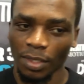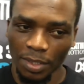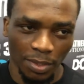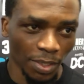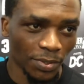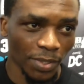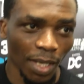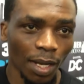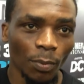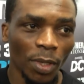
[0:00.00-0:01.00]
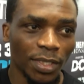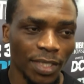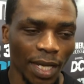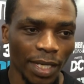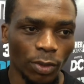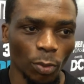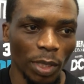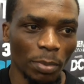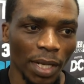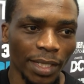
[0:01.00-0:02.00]
Yes, sir. I'm excited to
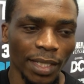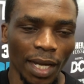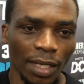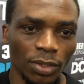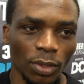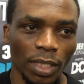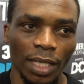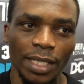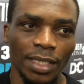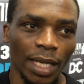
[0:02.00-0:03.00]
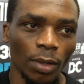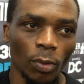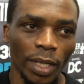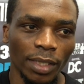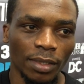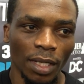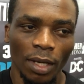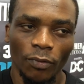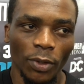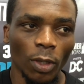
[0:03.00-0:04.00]
be back in action, and I just can't wait
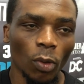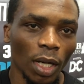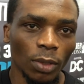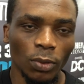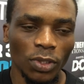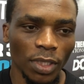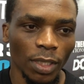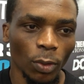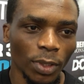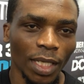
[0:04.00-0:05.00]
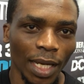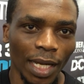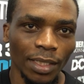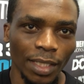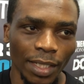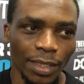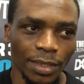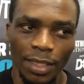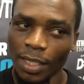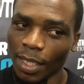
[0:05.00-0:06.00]
for the world to see who the line
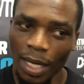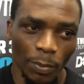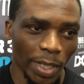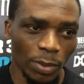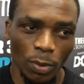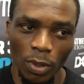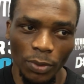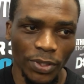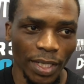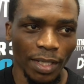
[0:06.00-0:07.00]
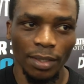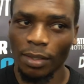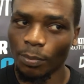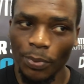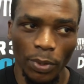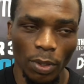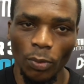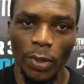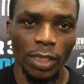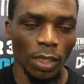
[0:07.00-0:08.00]
is. I'm ready to go there, put
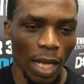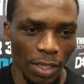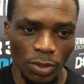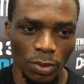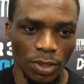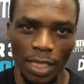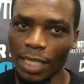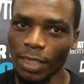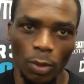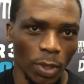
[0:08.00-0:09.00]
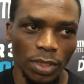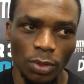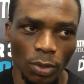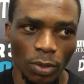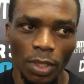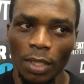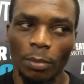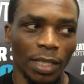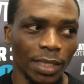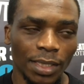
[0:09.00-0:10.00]
on great actions, as I always do,
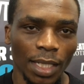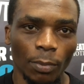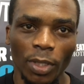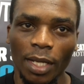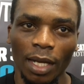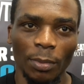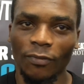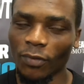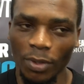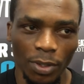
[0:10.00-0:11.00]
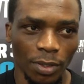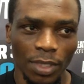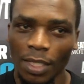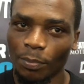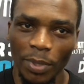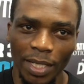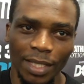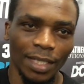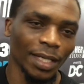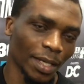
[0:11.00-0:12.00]
but this time we're coming through
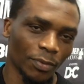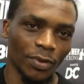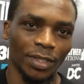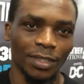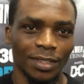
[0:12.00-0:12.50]
better than ever.